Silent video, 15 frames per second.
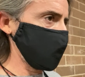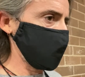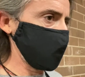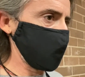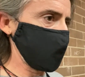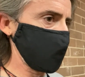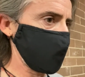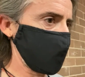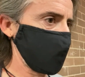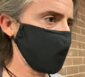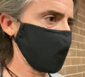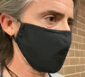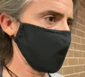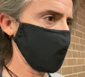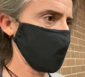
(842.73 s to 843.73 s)
things
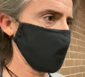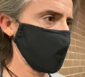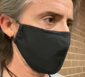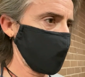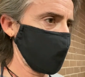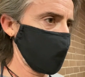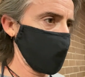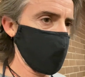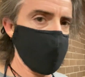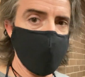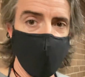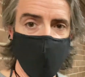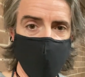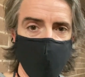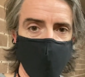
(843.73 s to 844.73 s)
of
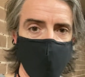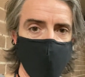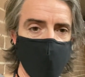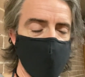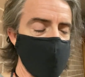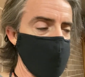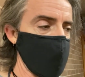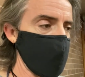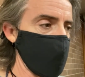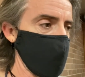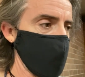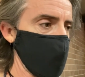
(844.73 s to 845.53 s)
running a workshop,